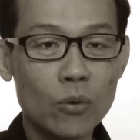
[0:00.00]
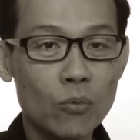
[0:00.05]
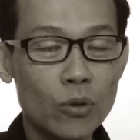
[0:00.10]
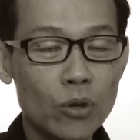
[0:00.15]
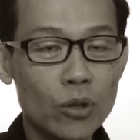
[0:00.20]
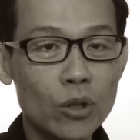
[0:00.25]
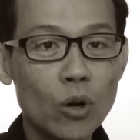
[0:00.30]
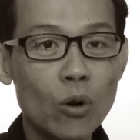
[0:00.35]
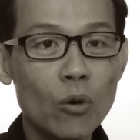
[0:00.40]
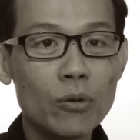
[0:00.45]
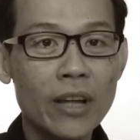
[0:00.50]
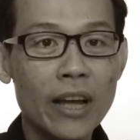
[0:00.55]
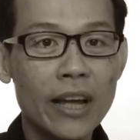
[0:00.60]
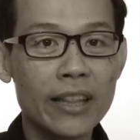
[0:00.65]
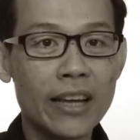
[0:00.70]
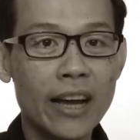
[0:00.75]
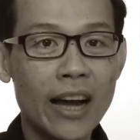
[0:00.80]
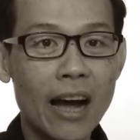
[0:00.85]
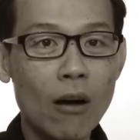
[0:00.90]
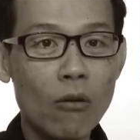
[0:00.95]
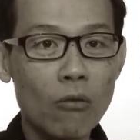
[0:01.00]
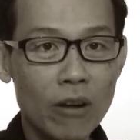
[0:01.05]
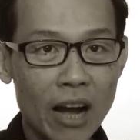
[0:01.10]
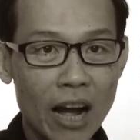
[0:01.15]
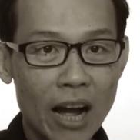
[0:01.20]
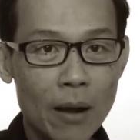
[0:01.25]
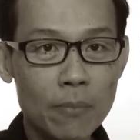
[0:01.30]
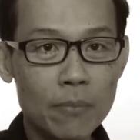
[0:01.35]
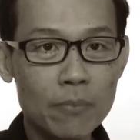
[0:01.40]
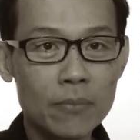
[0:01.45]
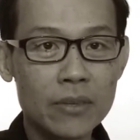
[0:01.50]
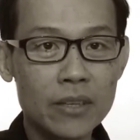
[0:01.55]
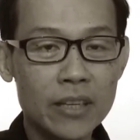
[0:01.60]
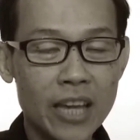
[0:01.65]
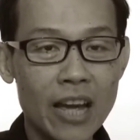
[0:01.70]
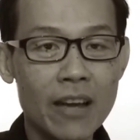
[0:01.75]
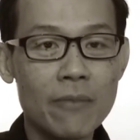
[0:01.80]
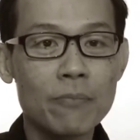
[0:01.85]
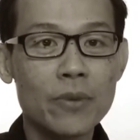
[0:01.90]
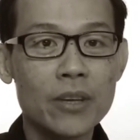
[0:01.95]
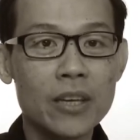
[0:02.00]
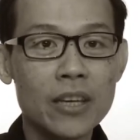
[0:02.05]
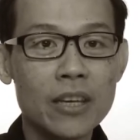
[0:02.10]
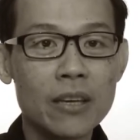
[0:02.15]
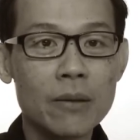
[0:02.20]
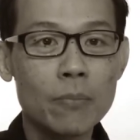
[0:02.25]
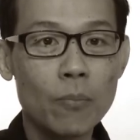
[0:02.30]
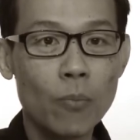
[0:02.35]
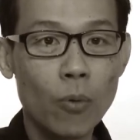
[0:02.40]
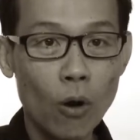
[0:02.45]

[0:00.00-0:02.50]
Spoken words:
we know that the outcome can be